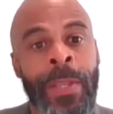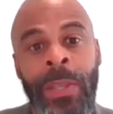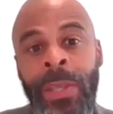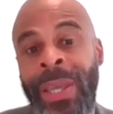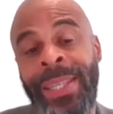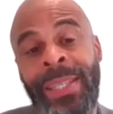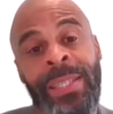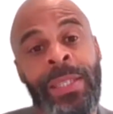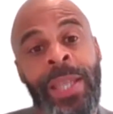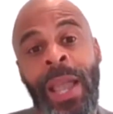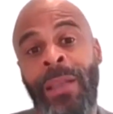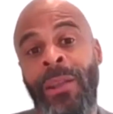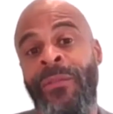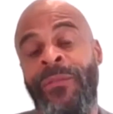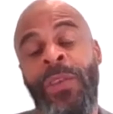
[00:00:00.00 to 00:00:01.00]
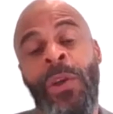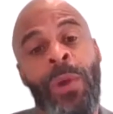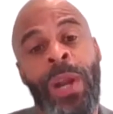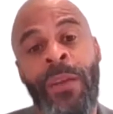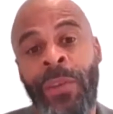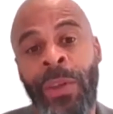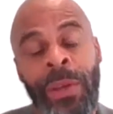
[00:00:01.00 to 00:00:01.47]
you can stay in your field,
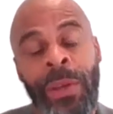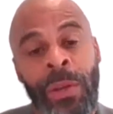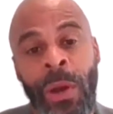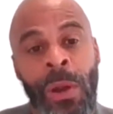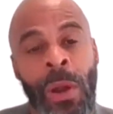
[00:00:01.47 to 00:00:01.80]
whatever you you know.